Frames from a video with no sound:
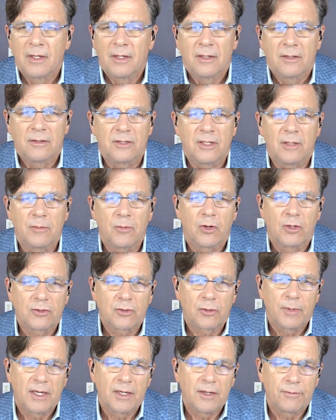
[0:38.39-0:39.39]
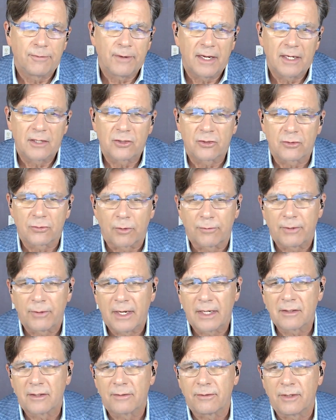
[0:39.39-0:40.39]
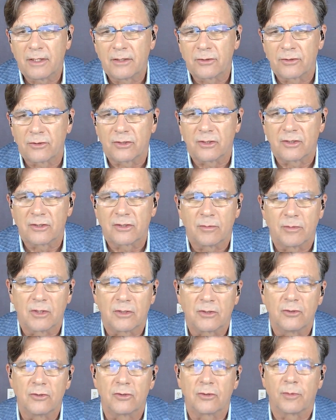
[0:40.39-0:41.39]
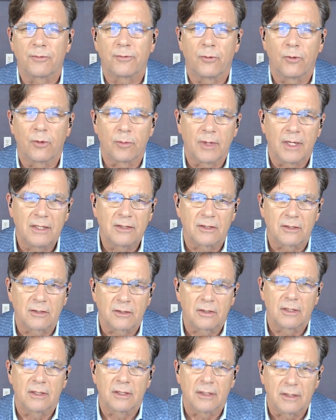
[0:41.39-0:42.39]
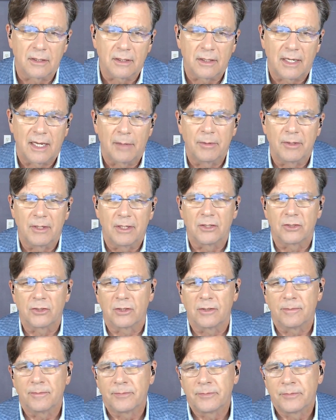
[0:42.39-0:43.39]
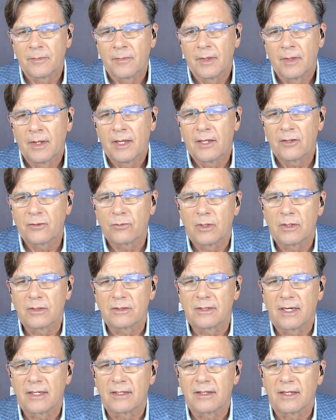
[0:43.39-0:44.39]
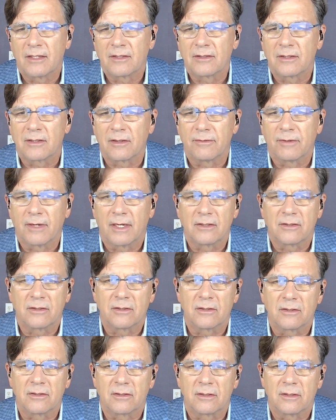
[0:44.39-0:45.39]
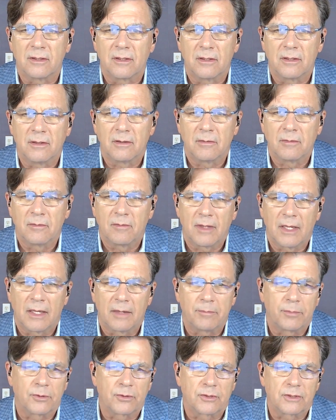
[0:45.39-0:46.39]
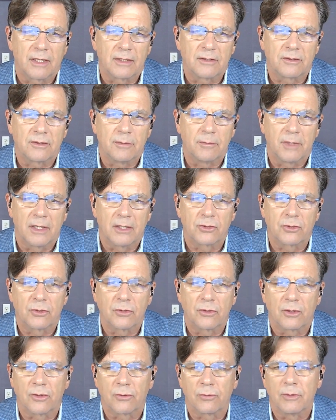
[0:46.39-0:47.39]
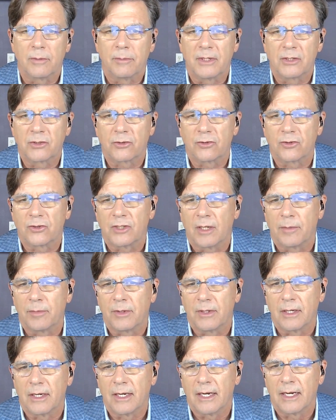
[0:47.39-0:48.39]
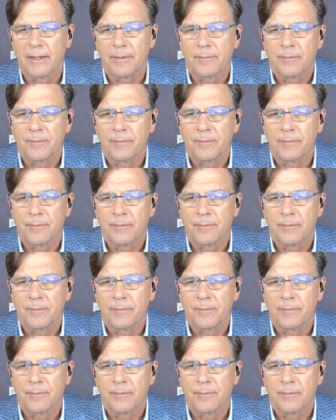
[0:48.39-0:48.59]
Ziemer also manufactures a refractive laser system that's used to perform LASIK ablation, as well as diagnostic devices that precisely measure the three-dimensional shape of the eye.